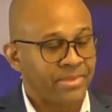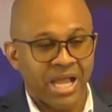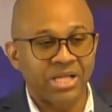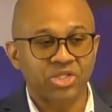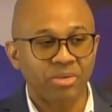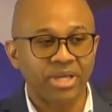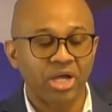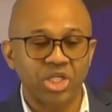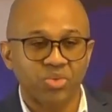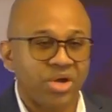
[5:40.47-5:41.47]
And so,
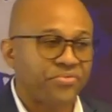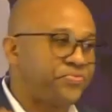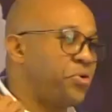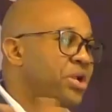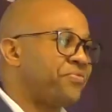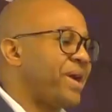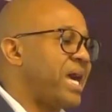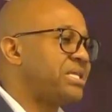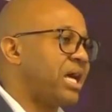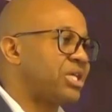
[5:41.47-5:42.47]
because we are full of
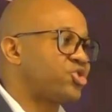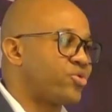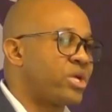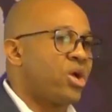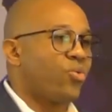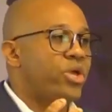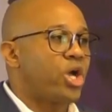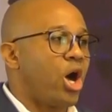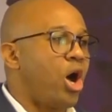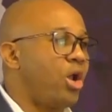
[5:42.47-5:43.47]
idolatry,
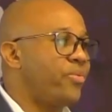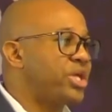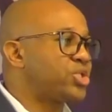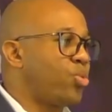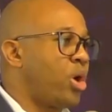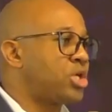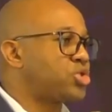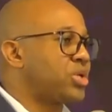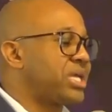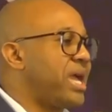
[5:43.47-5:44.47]
we always
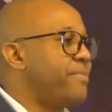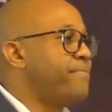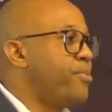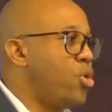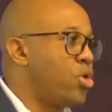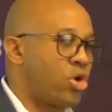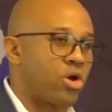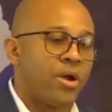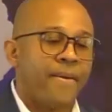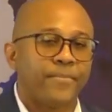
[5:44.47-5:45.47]
want to get
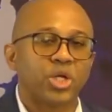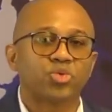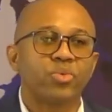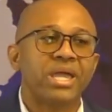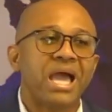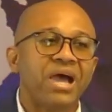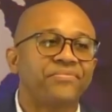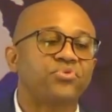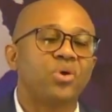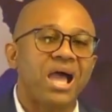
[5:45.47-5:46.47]
more, but we
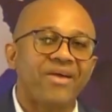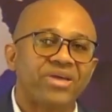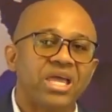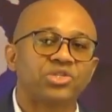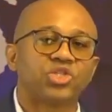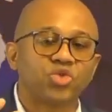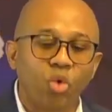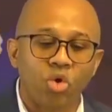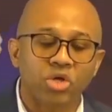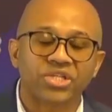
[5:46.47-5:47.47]
have to have a
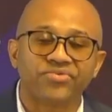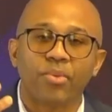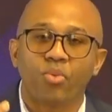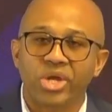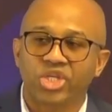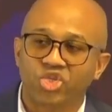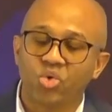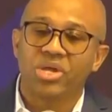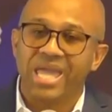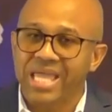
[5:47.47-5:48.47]
source from which
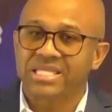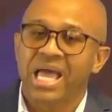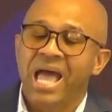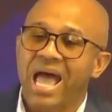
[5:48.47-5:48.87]
to get.